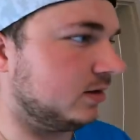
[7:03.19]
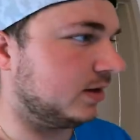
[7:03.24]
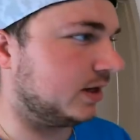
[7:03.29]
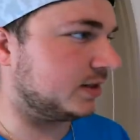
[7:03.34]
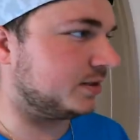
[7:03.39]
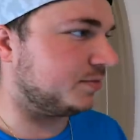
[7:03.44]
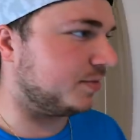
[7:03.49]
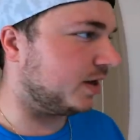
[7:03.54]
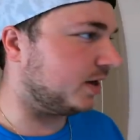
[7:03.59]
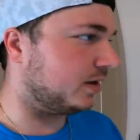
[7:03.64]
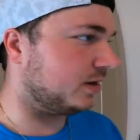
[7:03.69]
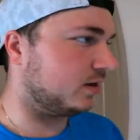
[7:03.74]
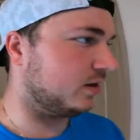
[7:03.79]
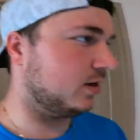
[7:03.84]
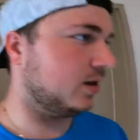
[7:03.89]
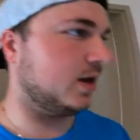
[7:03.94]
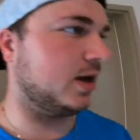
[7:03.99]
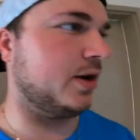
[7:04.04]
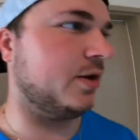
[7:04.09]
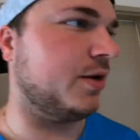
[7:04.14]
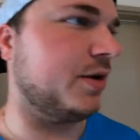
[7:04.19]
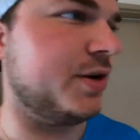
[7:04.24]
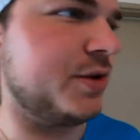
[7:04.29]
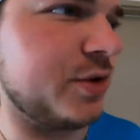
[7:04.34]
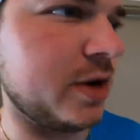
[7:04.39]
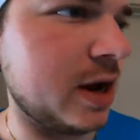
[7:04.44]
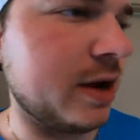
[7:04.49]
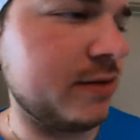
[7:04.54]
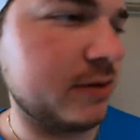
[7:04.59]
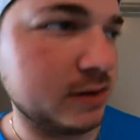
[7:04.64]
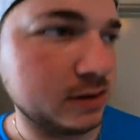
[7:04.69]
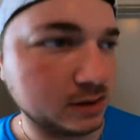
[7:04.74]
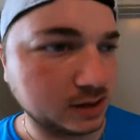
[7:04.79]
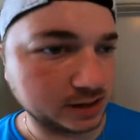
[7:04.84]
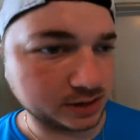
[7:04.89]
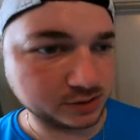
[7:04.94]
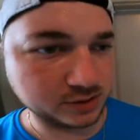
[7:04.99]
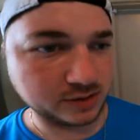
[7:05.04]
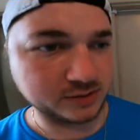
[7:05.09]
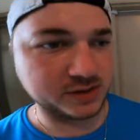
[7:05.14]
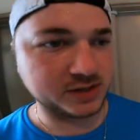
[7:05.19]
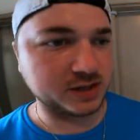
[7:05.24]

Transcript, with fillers: That's me. I know how to drive. I can drive a